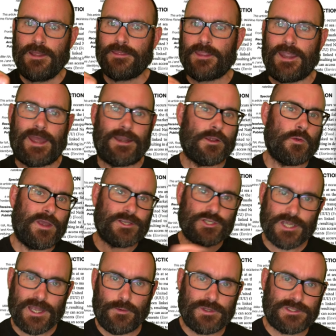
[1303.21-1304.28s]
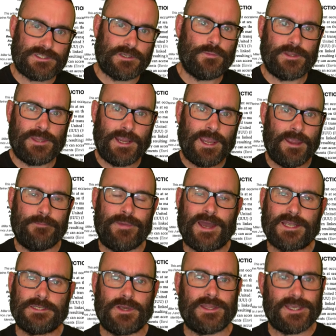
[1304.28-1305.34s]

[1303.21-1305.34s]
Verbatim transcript: they had a quick chat with someone, then came back to it.